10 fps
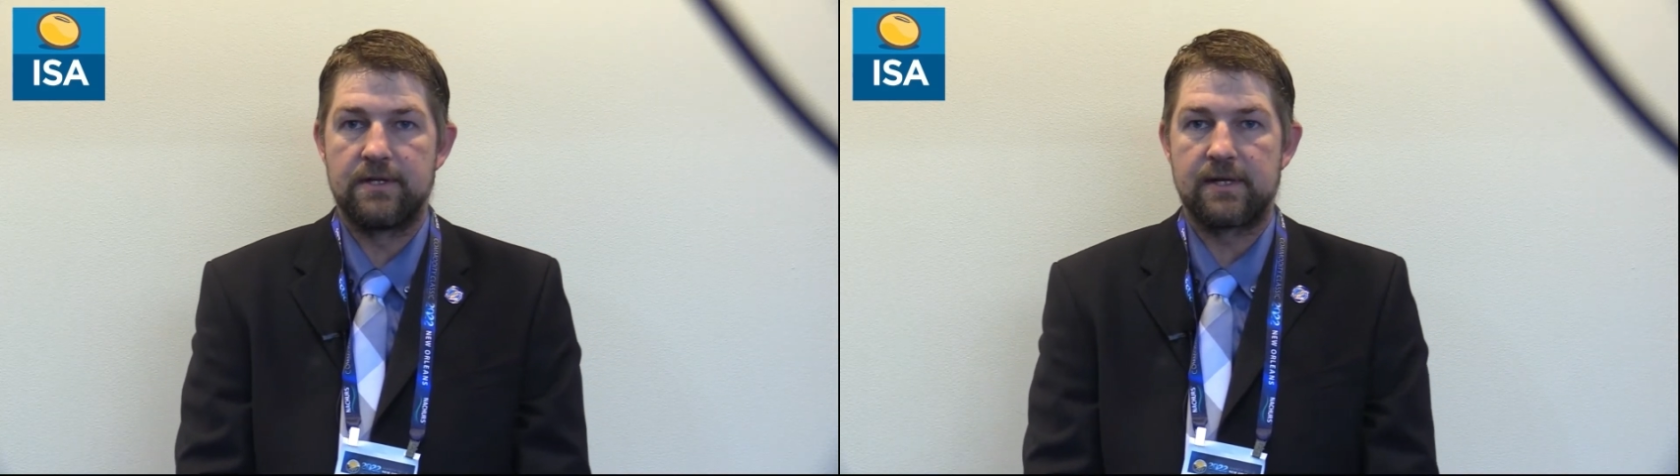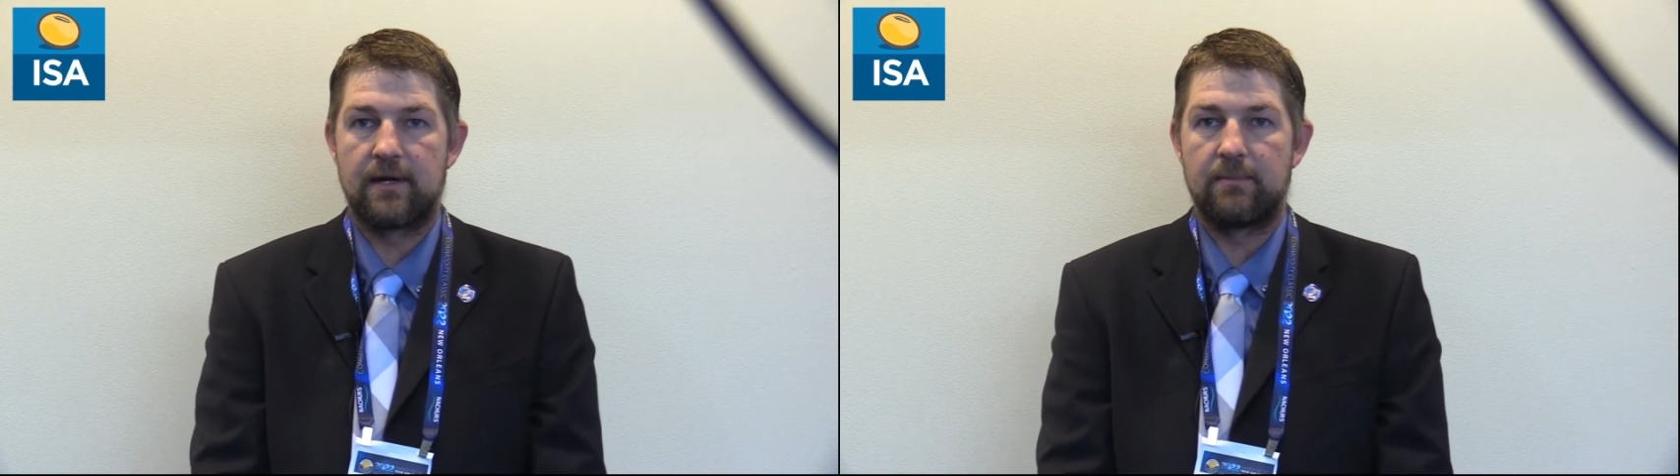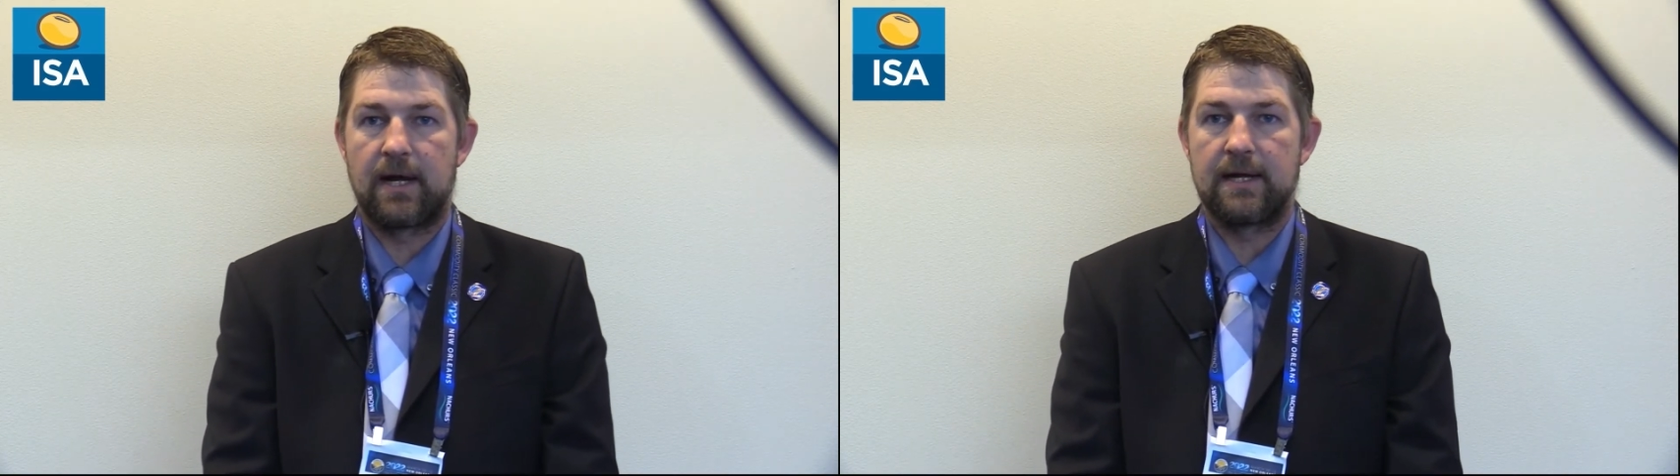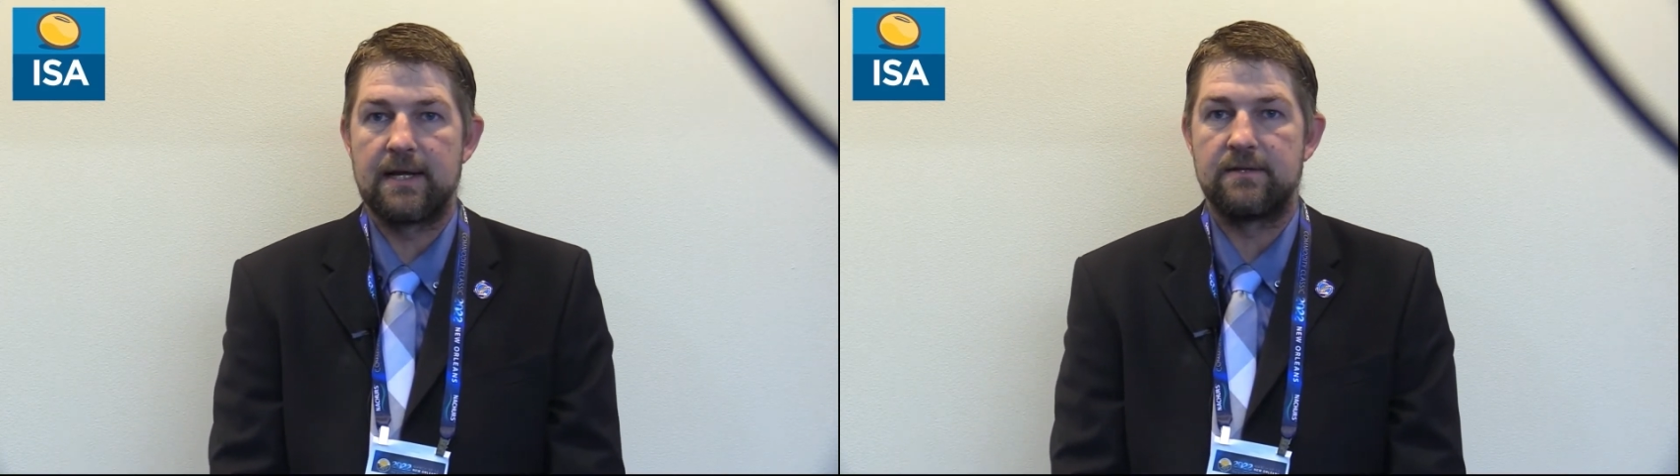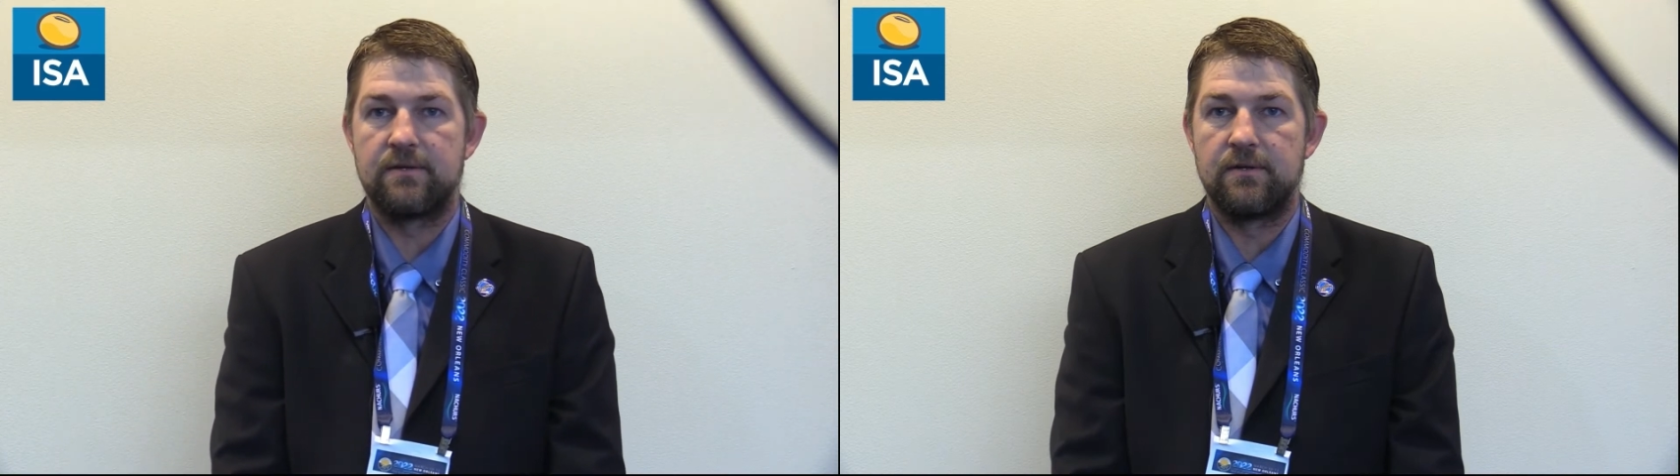entire
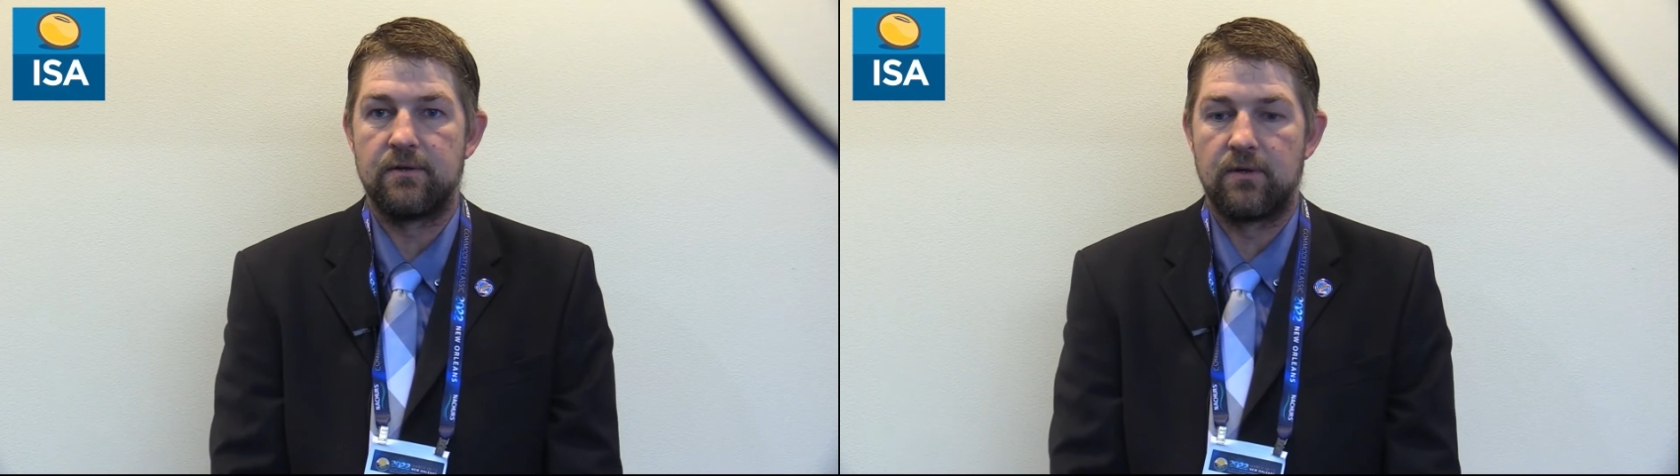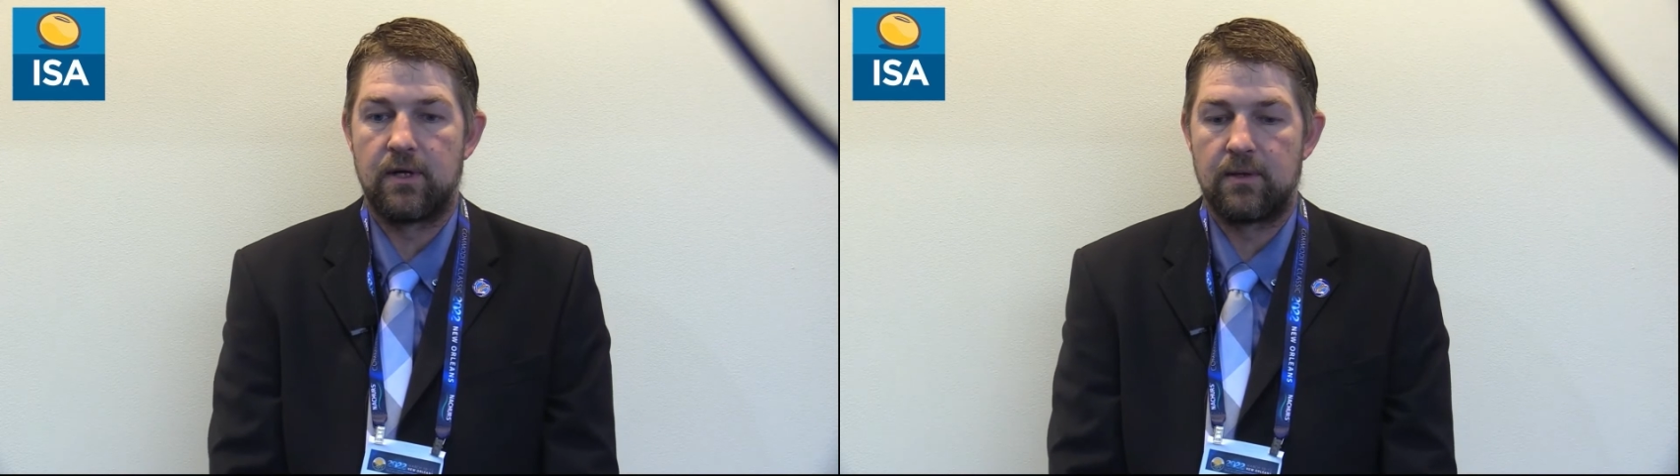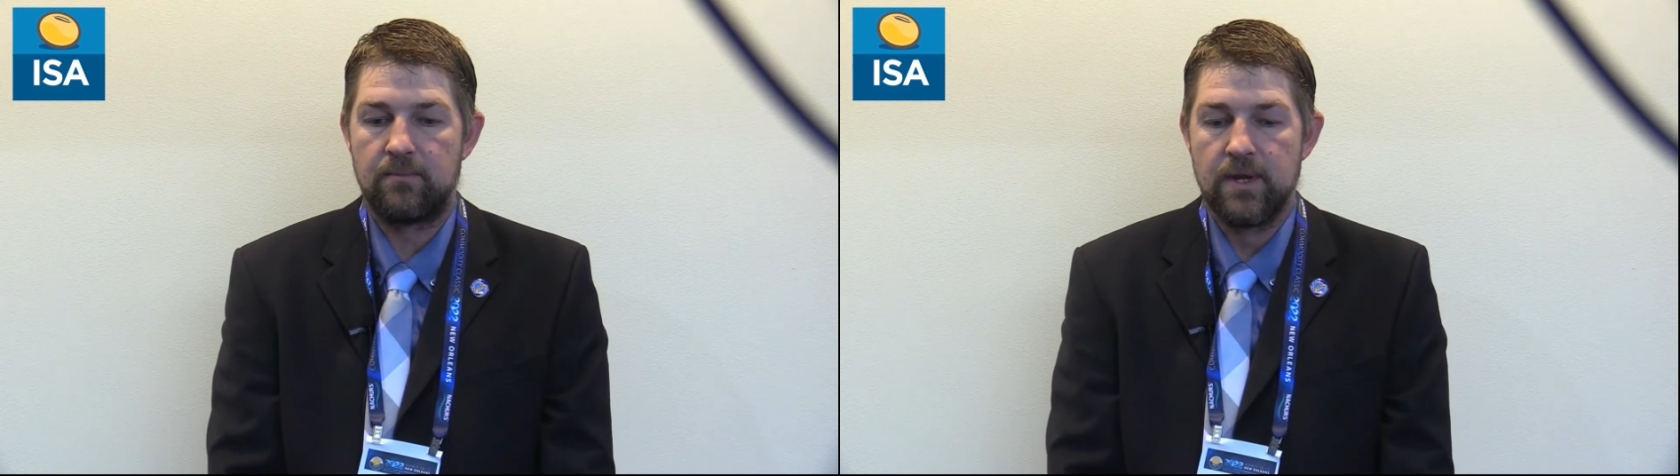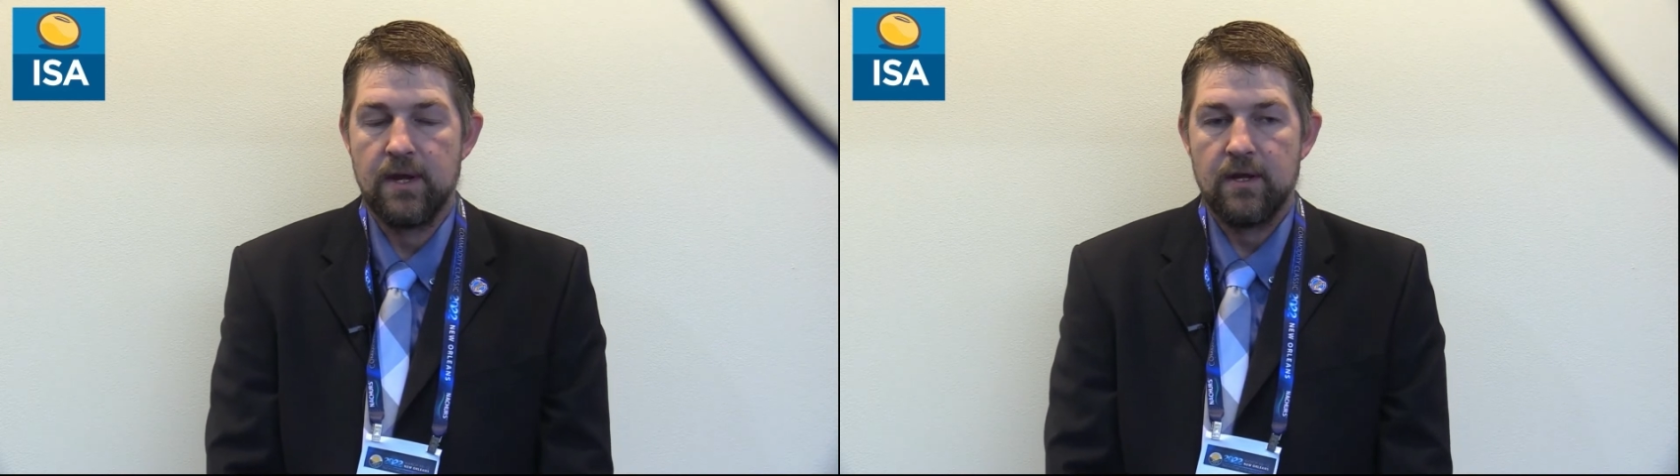body to